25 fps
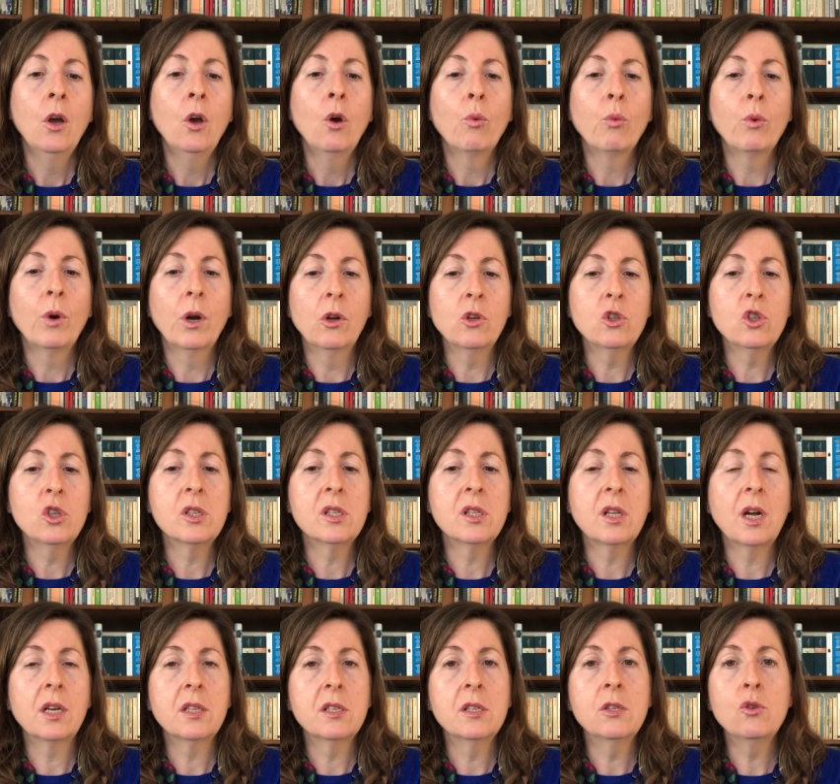We are also
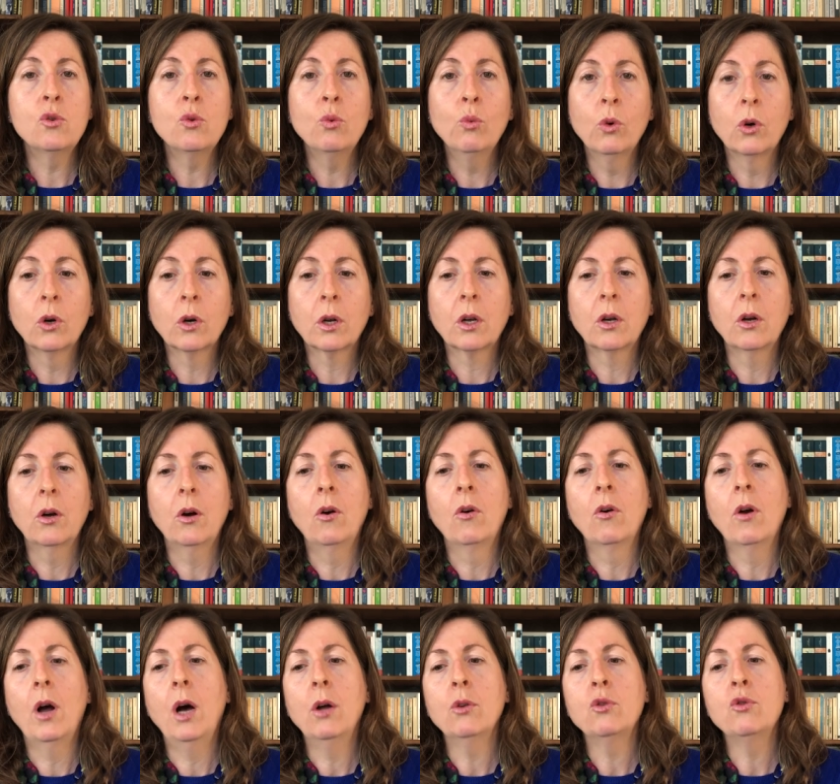starting to work
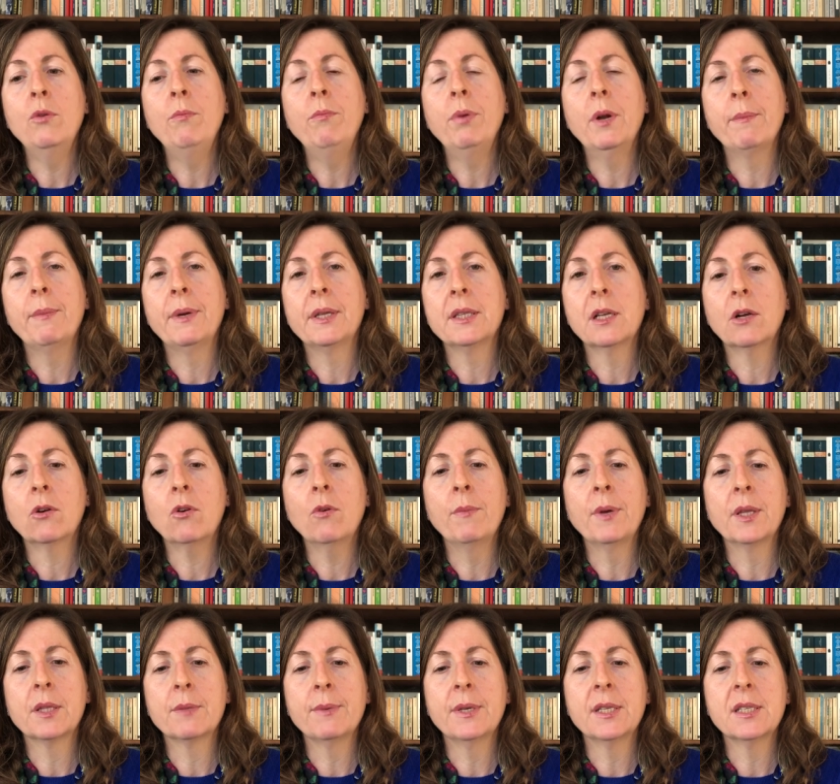on how to implement the
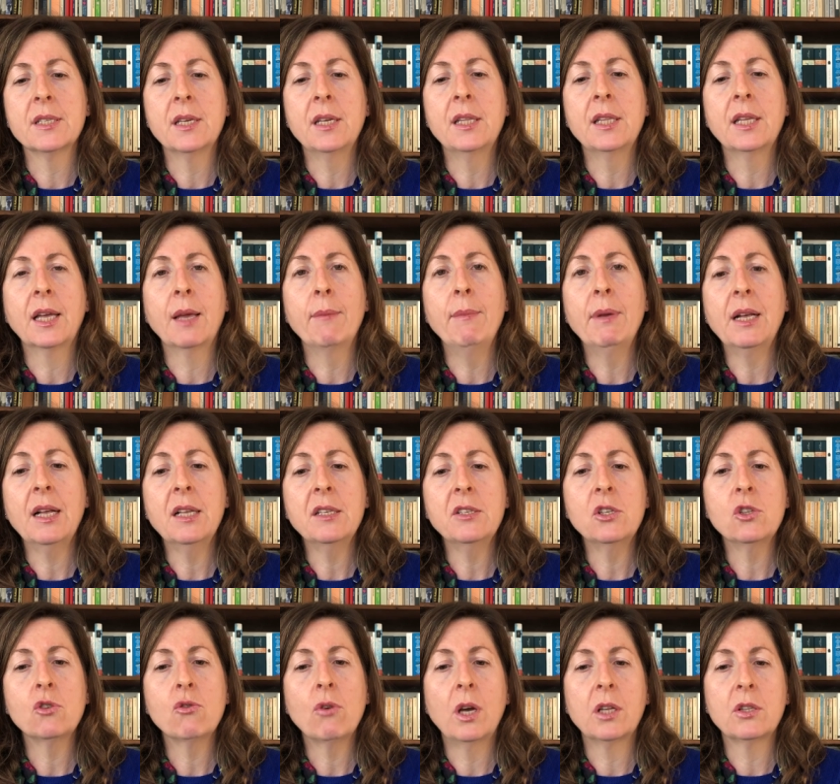commitment in the
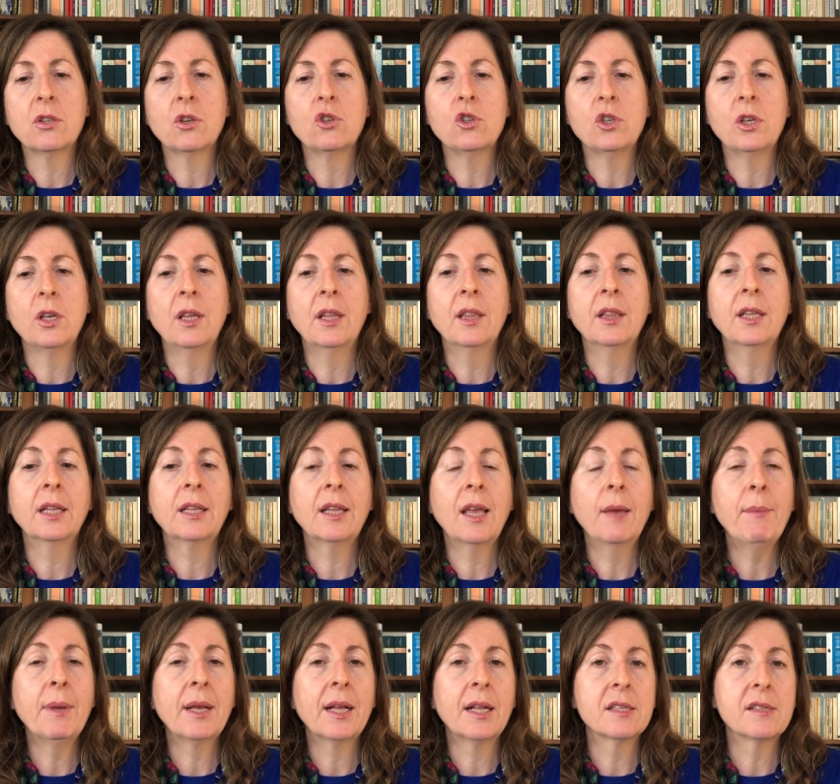chemicals strategy that
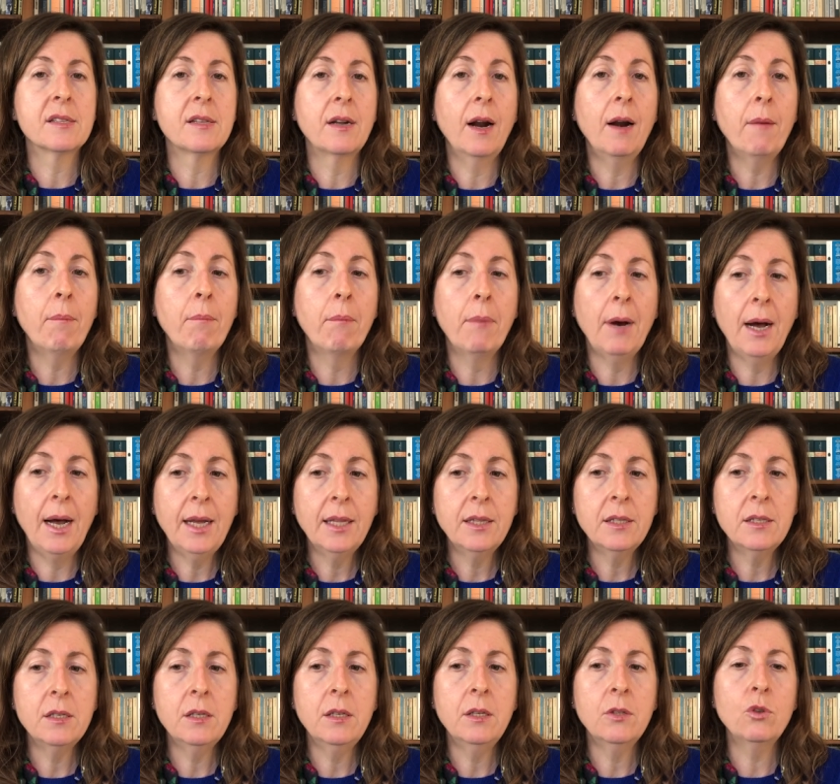chemicals that are
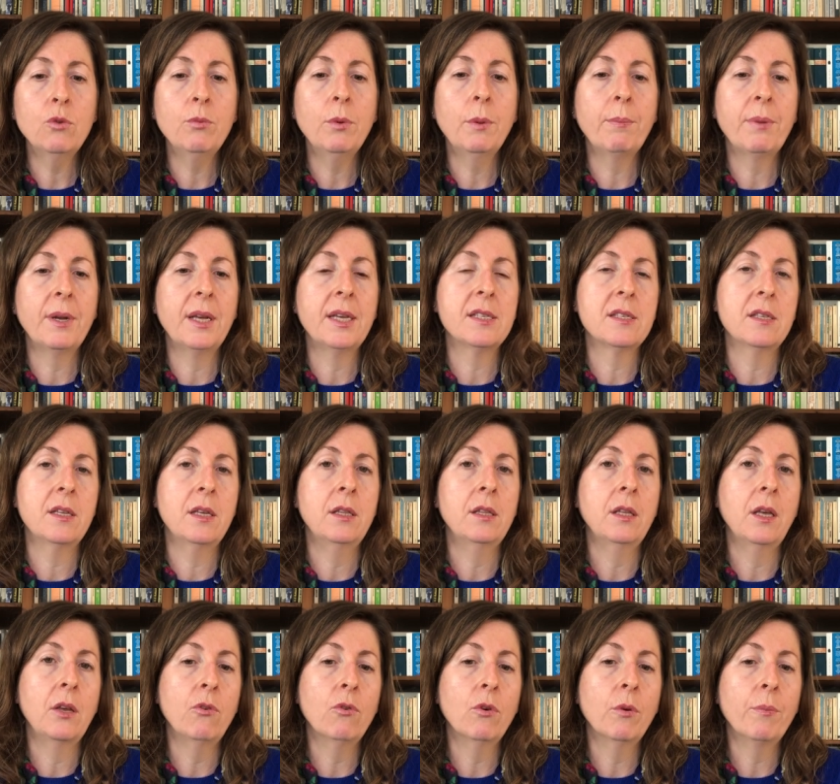banned to be placed in
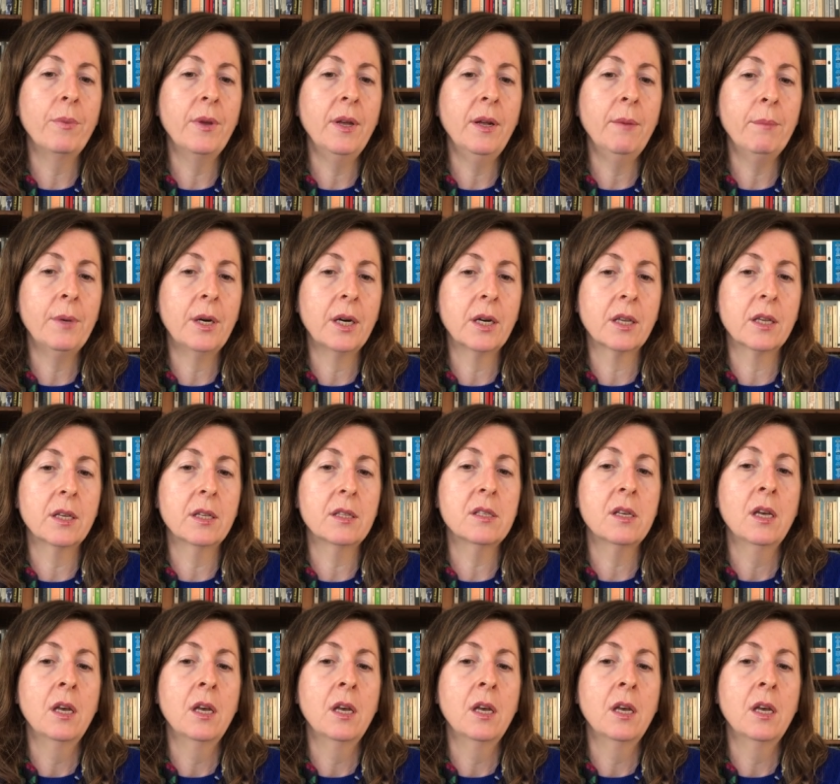the European market